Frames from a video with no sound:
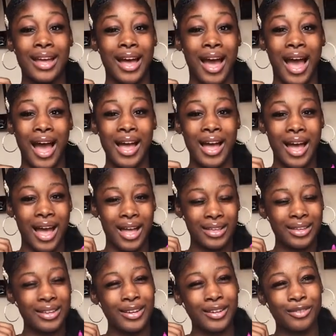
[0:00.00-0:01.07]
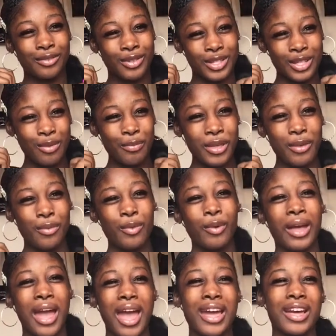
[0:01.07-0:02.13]
I, you know, some people
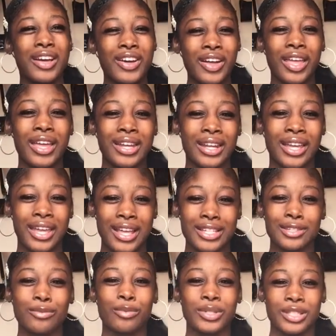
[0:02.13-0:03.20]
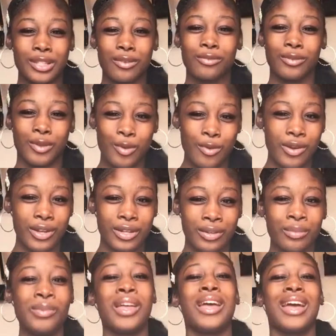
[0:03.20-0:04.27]
can't cook in the kitchen with stuff recording them,
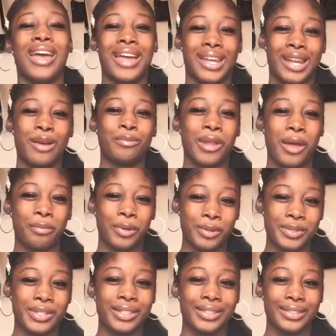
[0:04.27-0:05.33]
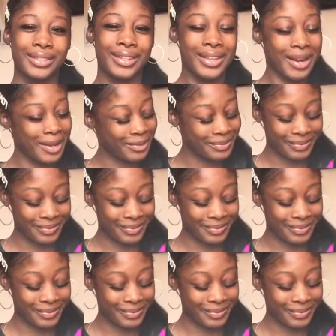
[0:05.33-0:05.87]
and I'm that person, you know.